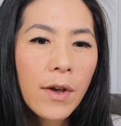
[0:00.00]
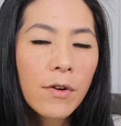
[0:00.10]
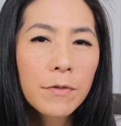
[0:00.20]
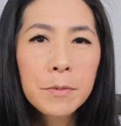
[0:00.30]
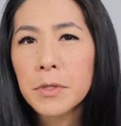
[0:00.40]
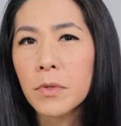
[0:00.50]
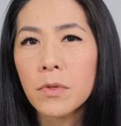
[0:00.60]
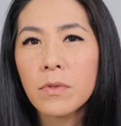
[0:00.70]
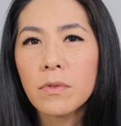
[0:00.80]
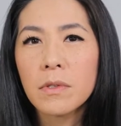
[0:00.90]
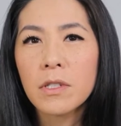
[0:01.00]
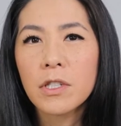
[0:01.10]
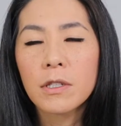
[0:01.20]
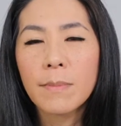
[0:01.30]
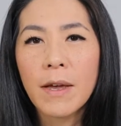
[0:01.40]
home from school
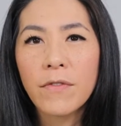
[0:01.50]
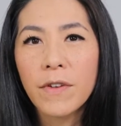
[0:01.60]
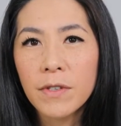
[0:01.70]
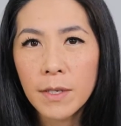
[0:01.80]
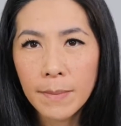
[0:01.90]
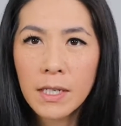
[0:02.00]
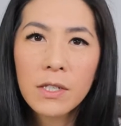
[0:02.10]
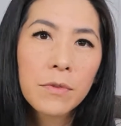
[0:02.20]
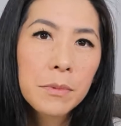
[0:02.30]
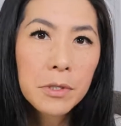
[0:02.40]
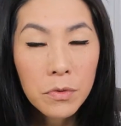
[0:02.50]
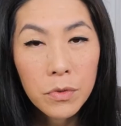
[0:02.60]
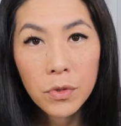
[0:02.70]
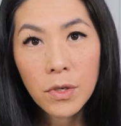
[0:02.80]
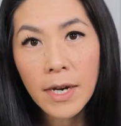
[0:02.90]
is about 15 minutes from the
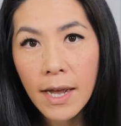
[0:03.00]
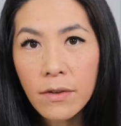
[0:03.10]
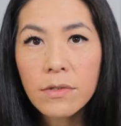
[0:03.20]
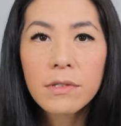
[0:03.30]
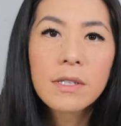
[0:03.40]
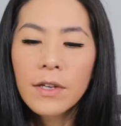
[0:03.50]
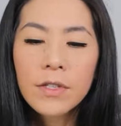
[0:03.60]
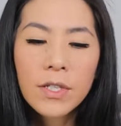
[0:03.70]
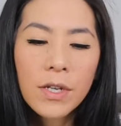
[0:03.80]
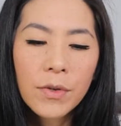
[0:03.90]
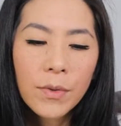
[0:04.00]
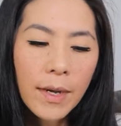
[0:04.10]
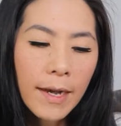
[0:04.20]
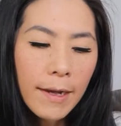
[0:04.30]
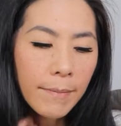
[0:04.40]
school to our house. And so
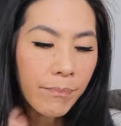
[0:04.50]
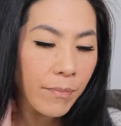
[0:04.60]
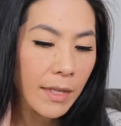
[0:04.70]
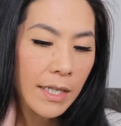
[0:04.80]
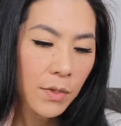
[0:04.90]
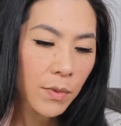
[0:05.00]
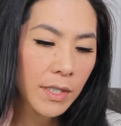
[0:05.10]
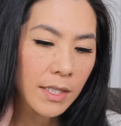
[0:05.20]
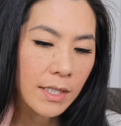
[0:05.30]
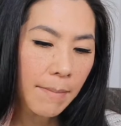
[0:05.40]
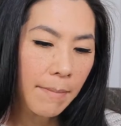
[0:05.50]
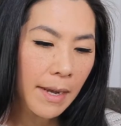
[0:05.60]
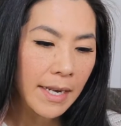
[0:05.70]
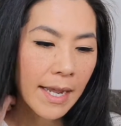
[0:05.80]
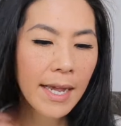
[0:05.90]
this was
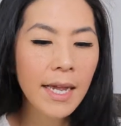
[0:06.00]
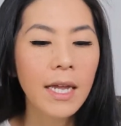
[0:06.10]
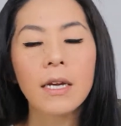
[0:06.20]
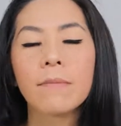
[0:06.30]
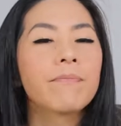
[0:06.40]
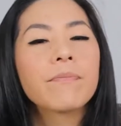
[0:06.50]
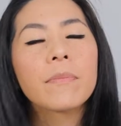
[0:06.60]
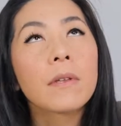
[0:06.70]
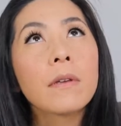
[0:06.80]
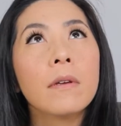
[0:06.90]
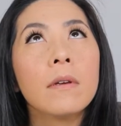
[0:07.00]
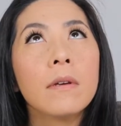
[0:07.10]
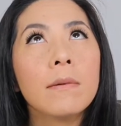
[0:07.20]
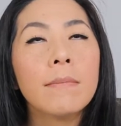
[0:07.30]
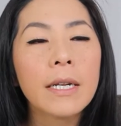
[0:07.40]
Monday
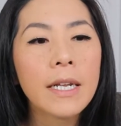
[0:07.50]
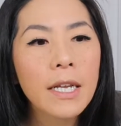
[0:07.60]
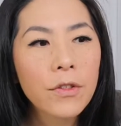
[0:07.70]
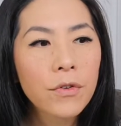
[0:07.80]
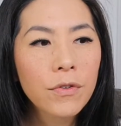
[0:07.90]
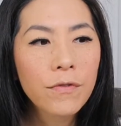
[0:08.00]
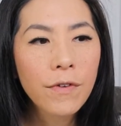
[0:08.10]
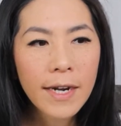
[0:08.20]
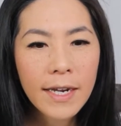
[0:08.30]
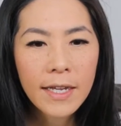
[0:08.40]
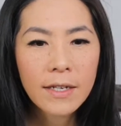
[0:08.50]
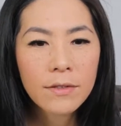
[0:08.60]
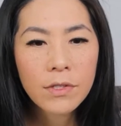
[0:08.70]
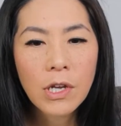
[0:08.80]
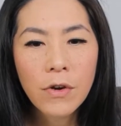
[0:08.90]
through Friday.
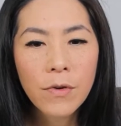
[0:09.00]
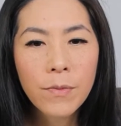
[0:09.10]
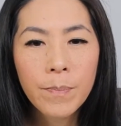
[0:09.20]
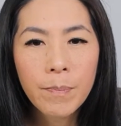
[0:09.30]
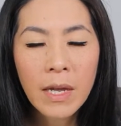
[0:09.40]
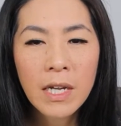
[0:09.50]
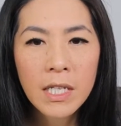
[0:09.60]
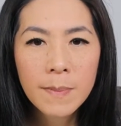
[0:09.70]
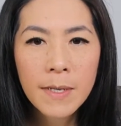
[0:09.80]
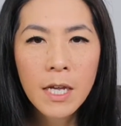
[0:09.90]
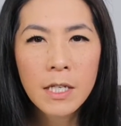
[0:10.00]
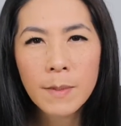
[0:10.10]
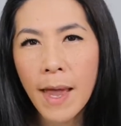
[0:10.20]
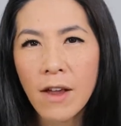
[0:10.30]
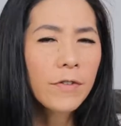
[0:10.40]
So my husband comes
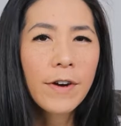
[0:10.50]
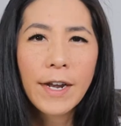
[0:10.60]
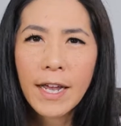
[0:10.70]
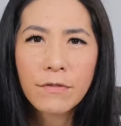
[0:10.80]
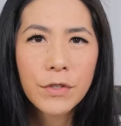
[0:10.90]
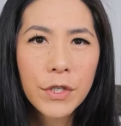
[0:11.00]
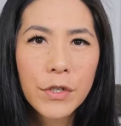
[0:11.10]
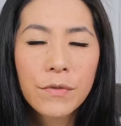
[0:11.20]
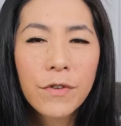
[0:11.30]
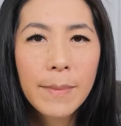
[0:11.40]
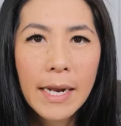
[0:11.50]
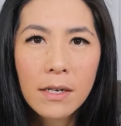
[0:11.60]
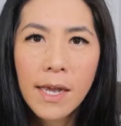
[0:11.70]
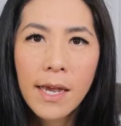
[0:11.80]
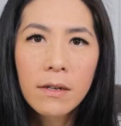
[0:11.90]
back Friday afternoon from out of
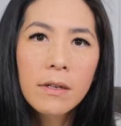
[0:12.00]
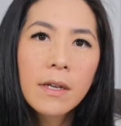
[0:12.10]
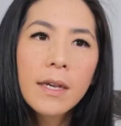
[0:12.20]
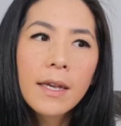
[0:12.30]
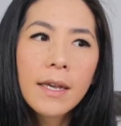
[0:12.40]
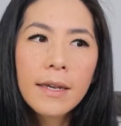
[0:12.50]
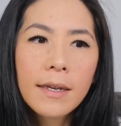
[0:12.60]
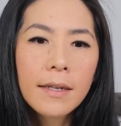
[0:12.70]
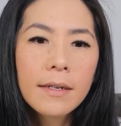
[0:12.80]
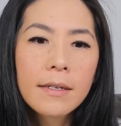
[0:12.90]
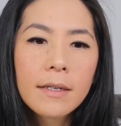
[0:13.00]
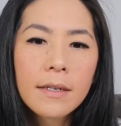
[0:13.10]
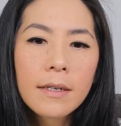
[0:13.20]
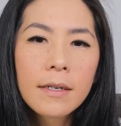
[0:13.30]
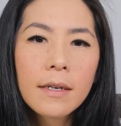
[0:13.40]
town, and
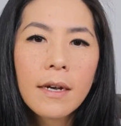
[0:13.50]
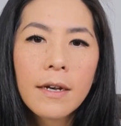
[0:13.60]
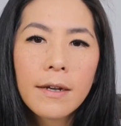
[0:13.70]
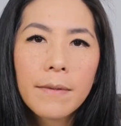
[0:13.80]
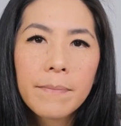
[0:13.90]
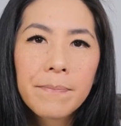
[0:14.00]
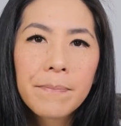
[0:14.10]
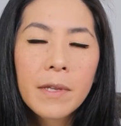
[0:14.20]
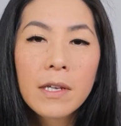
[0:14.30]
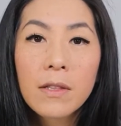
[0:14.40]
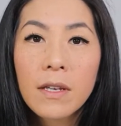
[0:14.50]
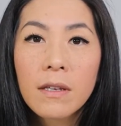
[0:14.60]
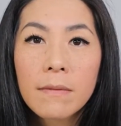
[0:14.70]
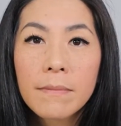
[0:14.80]
the